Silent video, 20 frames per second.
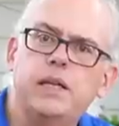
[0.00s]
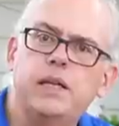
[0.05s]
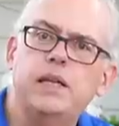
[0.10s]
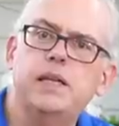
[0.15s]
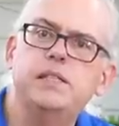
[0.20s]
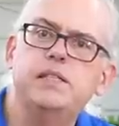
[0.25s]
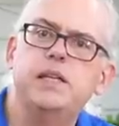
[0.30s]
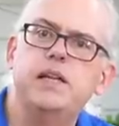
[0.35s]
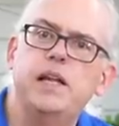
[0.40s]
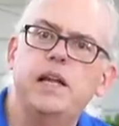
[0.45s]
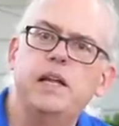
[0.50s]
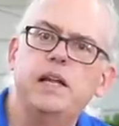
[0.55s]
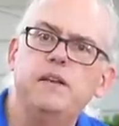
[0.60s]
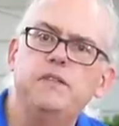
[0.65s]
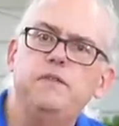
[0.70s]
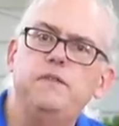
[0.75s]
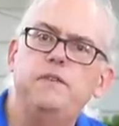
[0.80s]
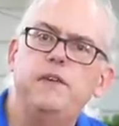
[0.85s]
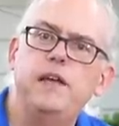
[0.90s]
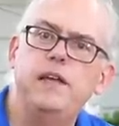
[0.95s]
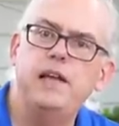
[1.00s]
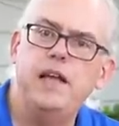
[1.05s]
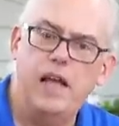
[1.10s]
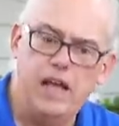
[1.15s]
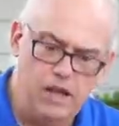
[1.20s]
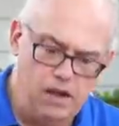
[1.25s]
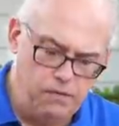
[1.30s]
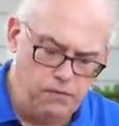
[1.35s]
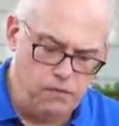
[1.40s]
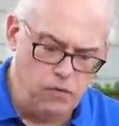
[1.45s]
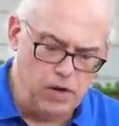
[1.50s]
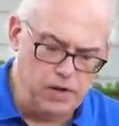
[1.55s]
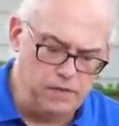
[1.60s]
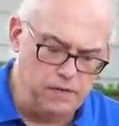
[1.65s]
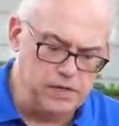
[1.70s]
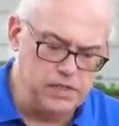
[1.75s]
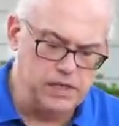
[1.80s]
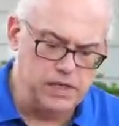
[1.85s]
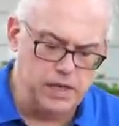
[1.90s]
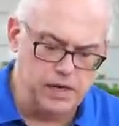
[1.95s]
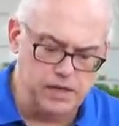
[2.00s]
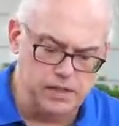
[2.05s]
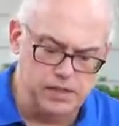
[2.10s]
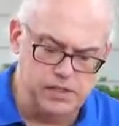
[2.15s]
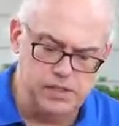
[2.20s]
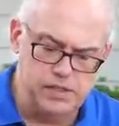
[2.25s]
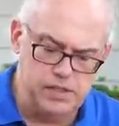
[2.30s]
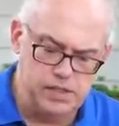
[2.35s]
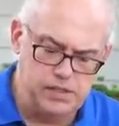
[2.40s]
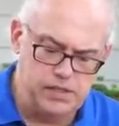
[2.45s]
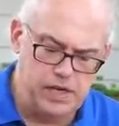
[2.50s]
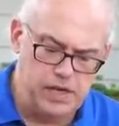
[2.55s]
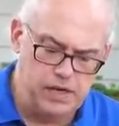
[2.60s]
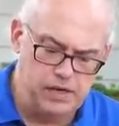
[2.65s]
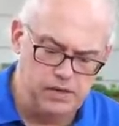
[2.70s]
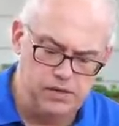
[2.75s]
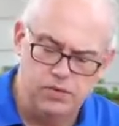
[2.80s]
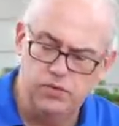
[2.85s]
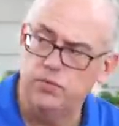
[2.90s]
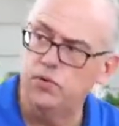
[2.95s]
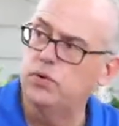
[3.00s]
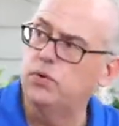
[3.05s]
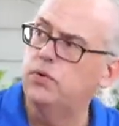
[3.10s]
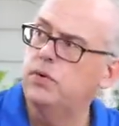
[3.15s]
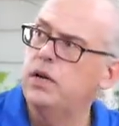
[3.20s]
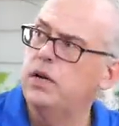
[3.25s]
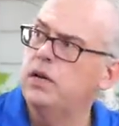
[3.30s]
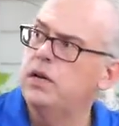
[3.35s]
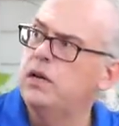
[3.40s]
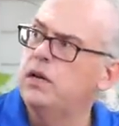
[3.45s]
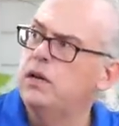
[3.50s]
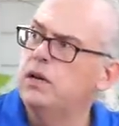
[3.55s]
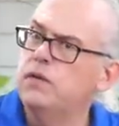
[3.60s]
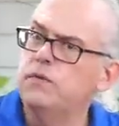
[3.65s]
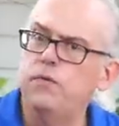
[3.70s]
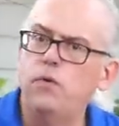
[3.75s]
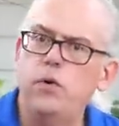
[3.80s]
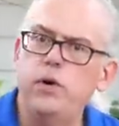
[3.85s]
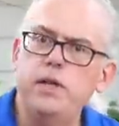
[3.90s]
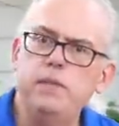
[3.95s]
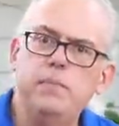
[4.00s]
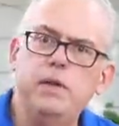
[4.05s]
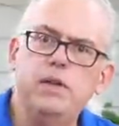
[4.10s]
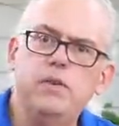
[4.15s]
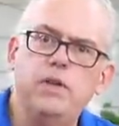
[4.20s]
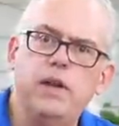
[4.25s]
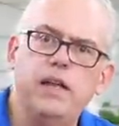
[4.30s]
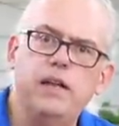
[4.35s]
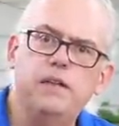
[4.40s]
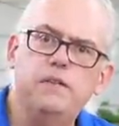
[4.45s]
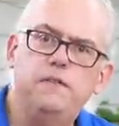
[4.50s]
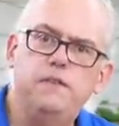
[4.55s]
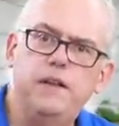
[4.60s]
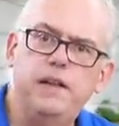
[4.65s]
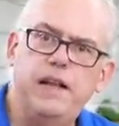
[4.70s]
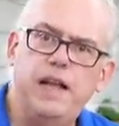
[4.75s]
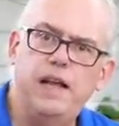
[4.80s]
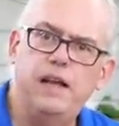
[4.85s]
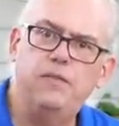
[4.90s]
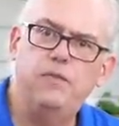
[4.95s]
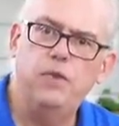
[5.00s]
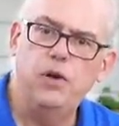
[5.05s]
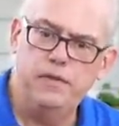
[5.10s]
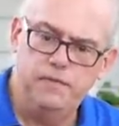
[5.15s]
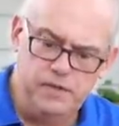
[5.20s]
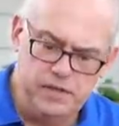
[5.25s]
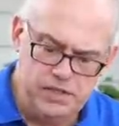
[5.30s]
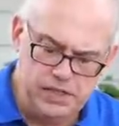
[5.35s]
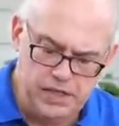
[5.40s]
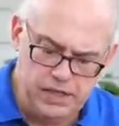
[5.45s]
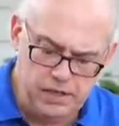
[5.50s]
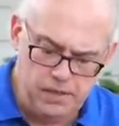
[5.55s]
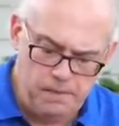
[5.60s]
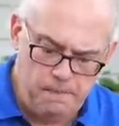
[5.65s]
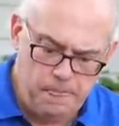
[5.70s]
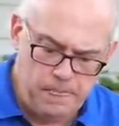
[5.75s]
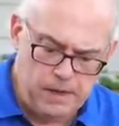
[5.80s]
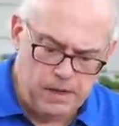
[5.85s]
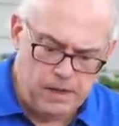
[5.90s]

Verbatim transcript: is an end-fed half-wave antenna. This is a 10 through 40 meter end-fed half-wave antenna.